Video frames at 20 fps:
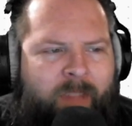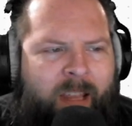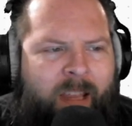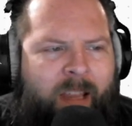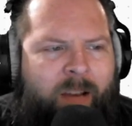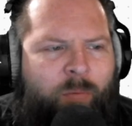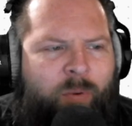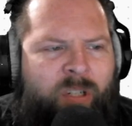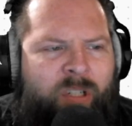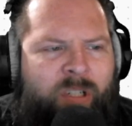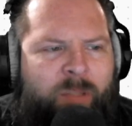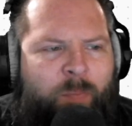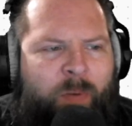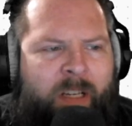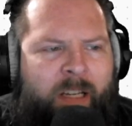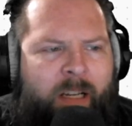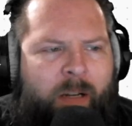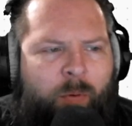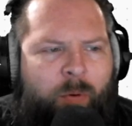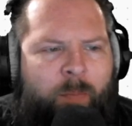It would just
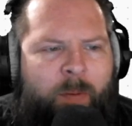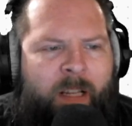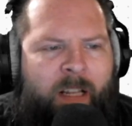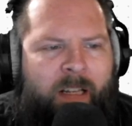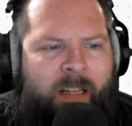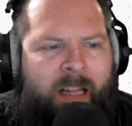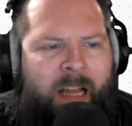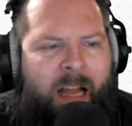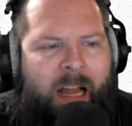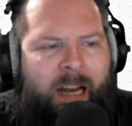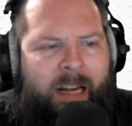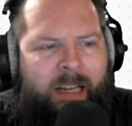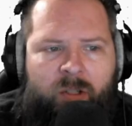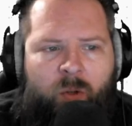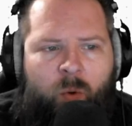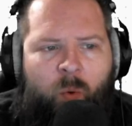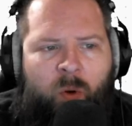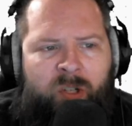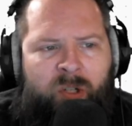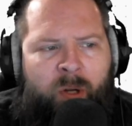be, it would be a lot.
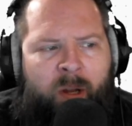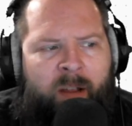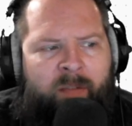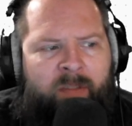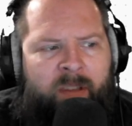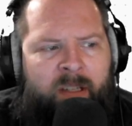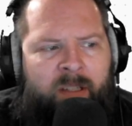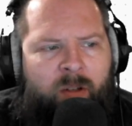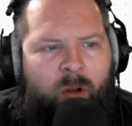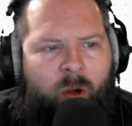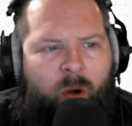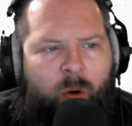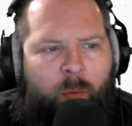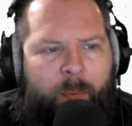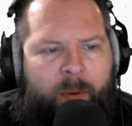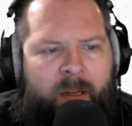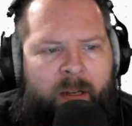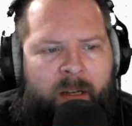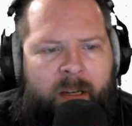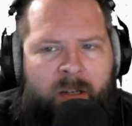So once you have this
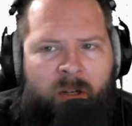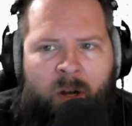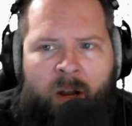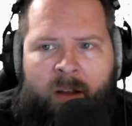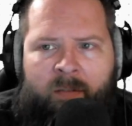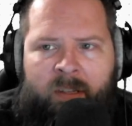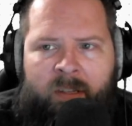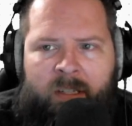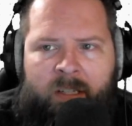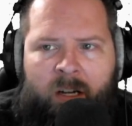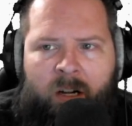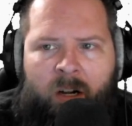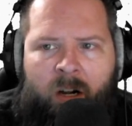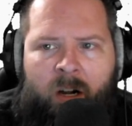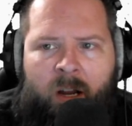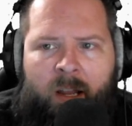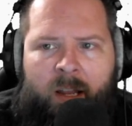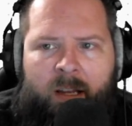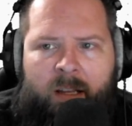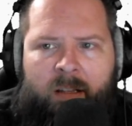open and you have this here,
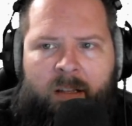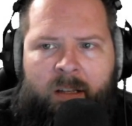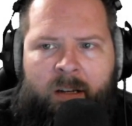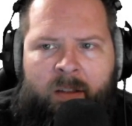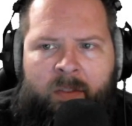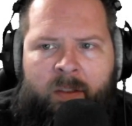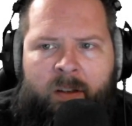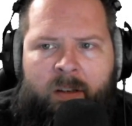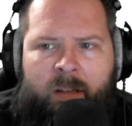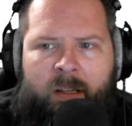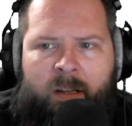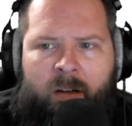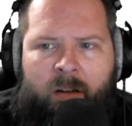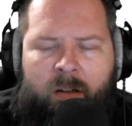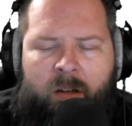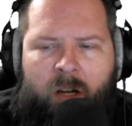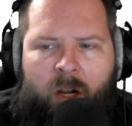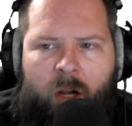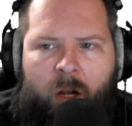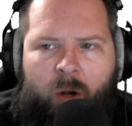click on the
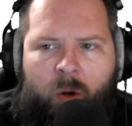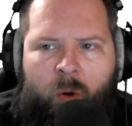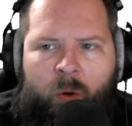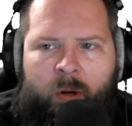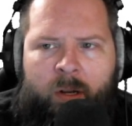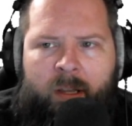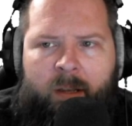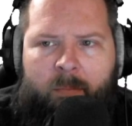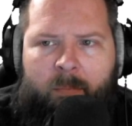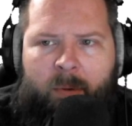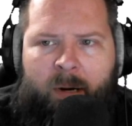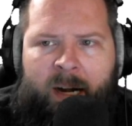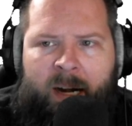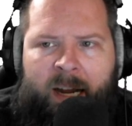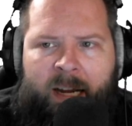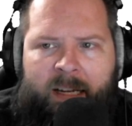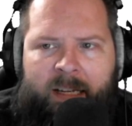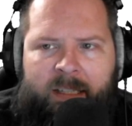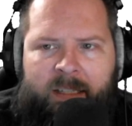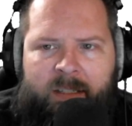little code
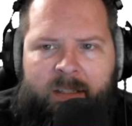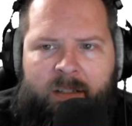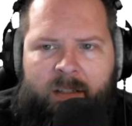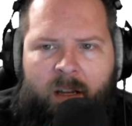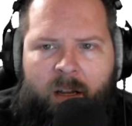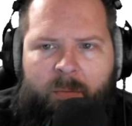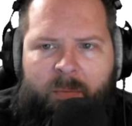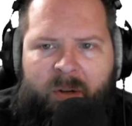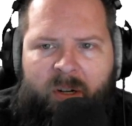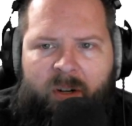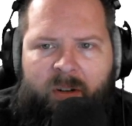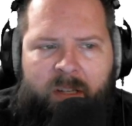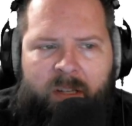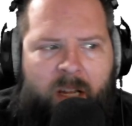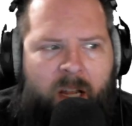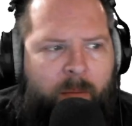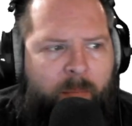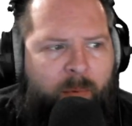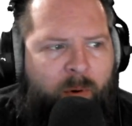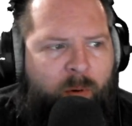brackets up here in the
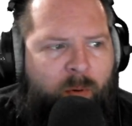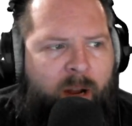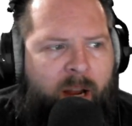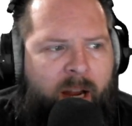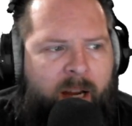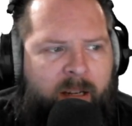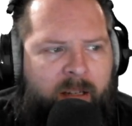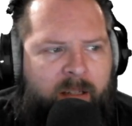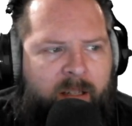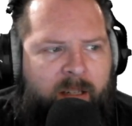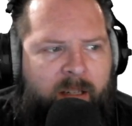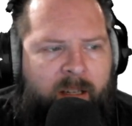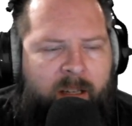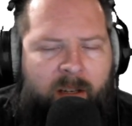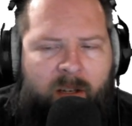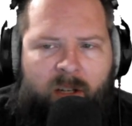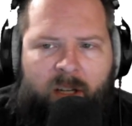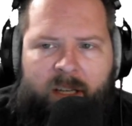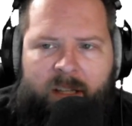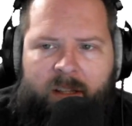upper right to
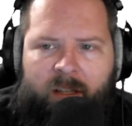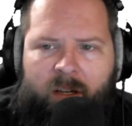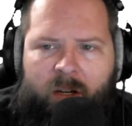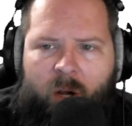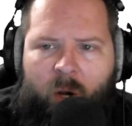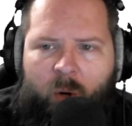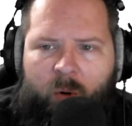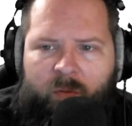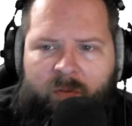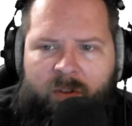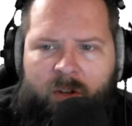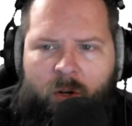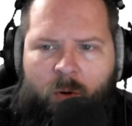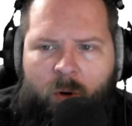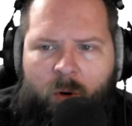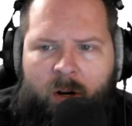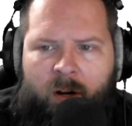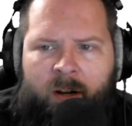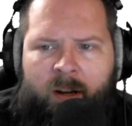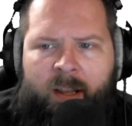look at the code
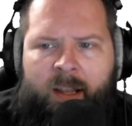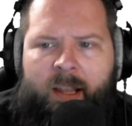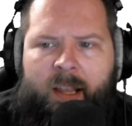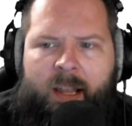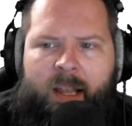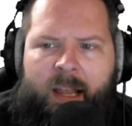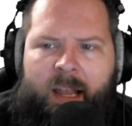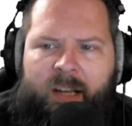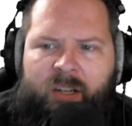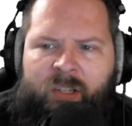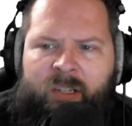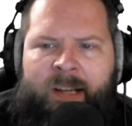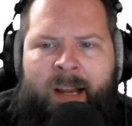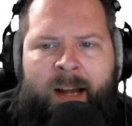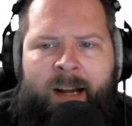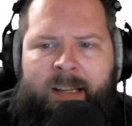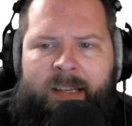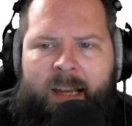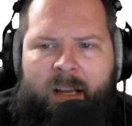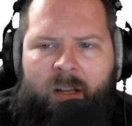viewer. And just
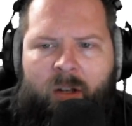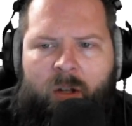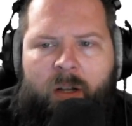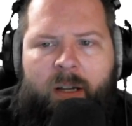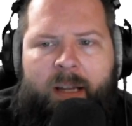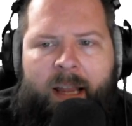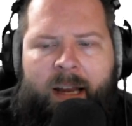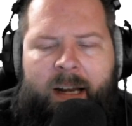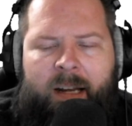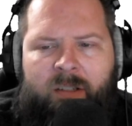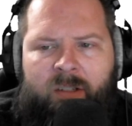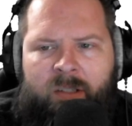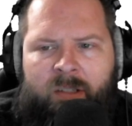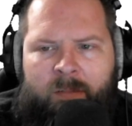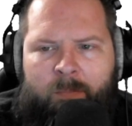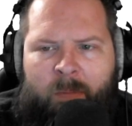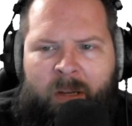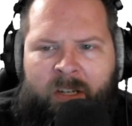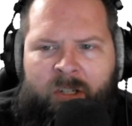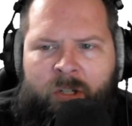kind of take a look at it and
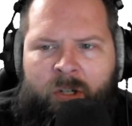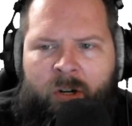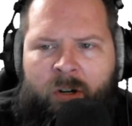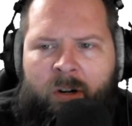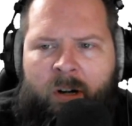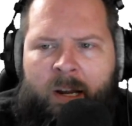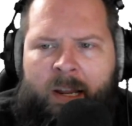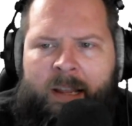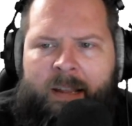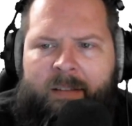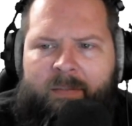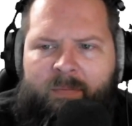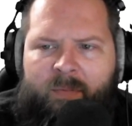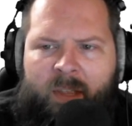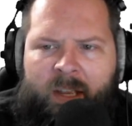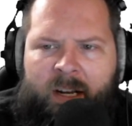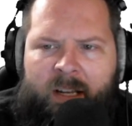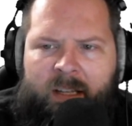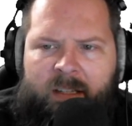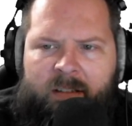just make sure
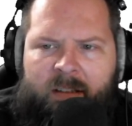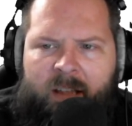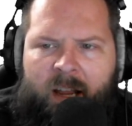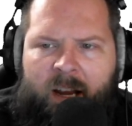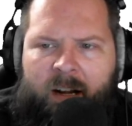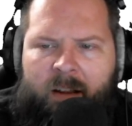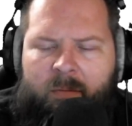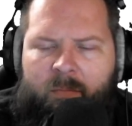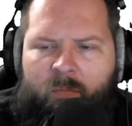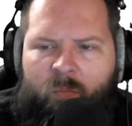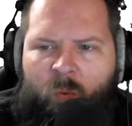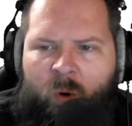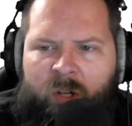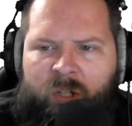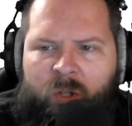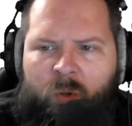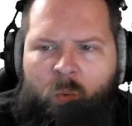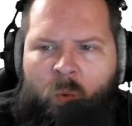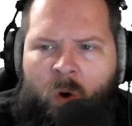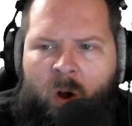that it's kind of
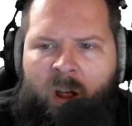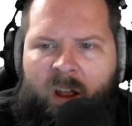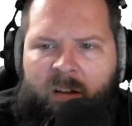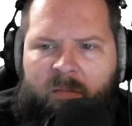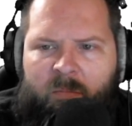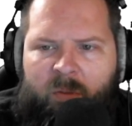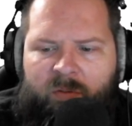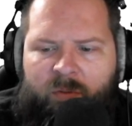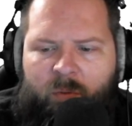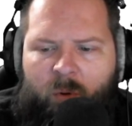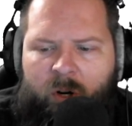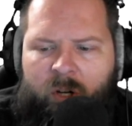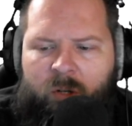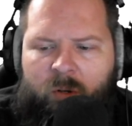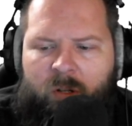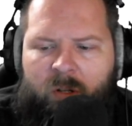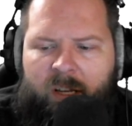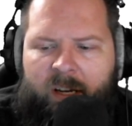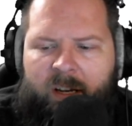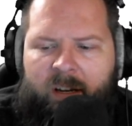what you want before
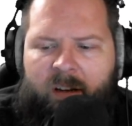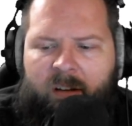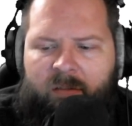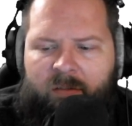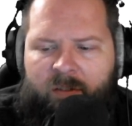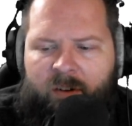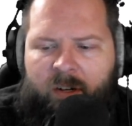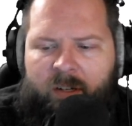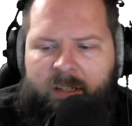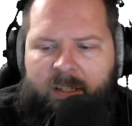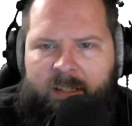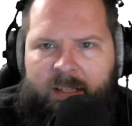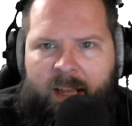you click convert to